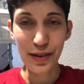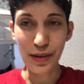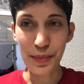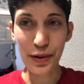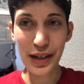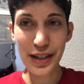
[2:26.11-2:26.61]

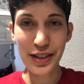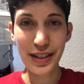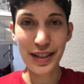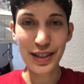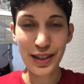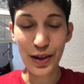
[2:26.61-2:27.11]

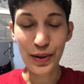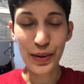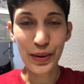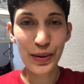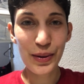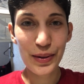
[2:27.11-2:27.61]
reparations, go
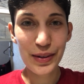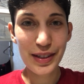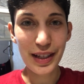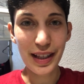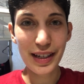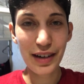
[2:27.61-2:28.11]
to
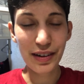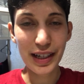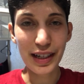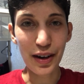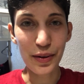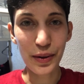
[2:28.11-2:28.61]

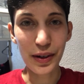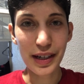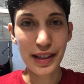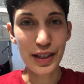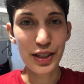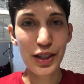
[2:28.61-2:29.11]
uhurusolidarity.org.
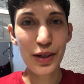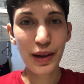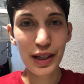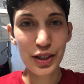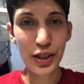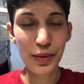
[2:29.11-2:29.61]
That's
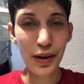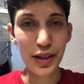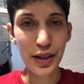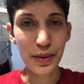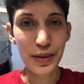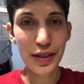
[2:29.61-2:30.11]

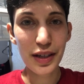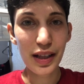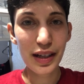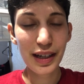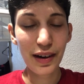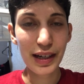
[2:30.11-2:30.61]
UHURU
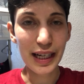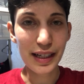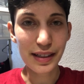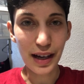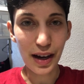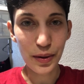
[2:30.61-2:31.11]

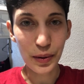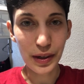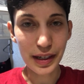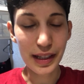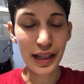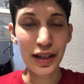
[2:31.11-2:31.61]

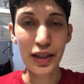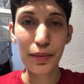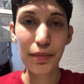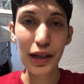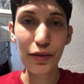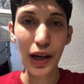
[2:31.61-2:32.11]
solidarity.org. Click on the
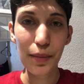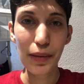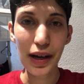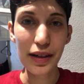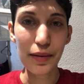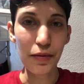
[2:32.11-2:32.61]
big red
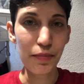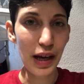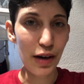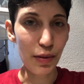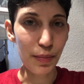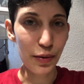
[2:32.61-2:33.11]
button of
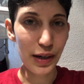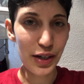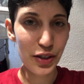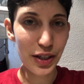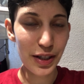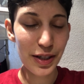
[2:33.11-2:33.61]
Pay
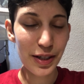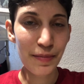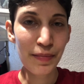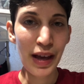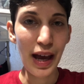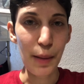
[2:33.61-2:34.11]
Reparations
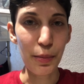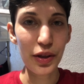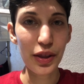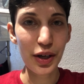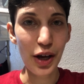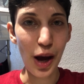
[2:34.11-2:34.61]
and put
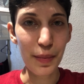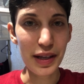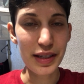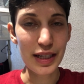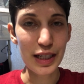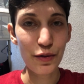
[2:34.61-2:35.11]
in the
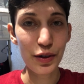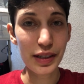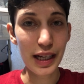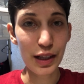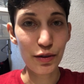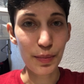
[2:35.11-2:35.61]
comments that is for
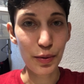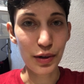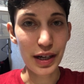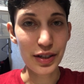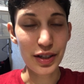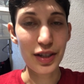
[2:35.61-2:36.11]
Daily
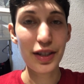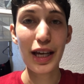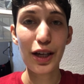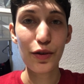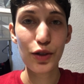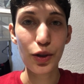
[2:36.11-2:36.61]
Reparations.
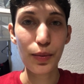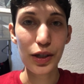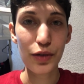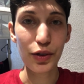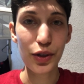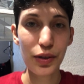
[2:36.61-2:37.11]
Thank you so
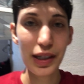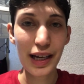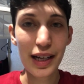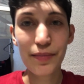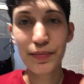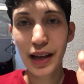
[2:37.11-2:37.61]
much for tuning
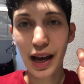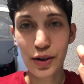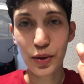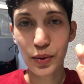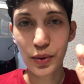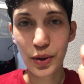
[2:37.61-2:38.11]
in, and
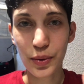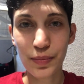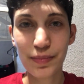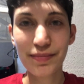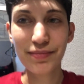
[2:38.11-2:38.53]
Uhuru.